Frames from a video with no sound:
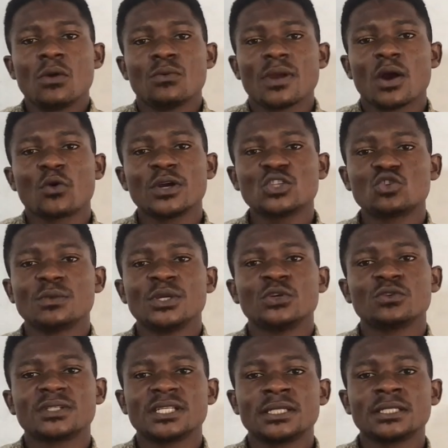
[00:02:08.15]
we are going to be
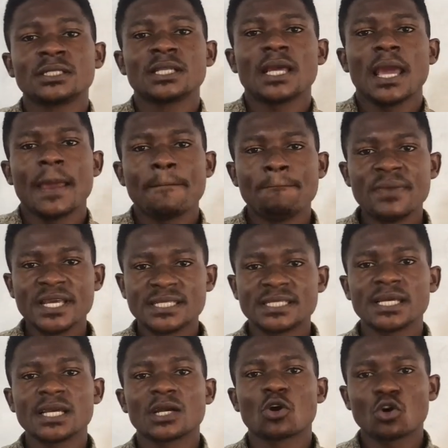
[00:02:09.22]
using a
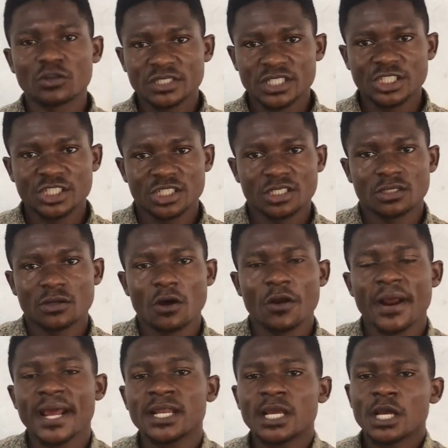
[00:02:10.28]
basic condition,
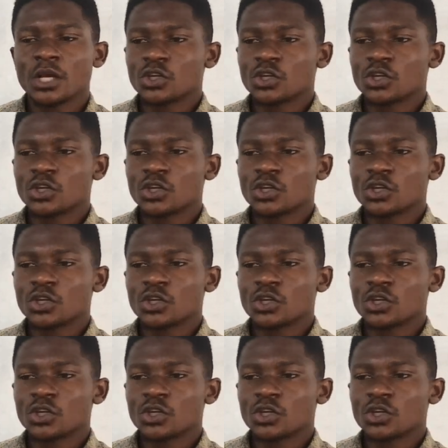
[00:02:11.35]
right?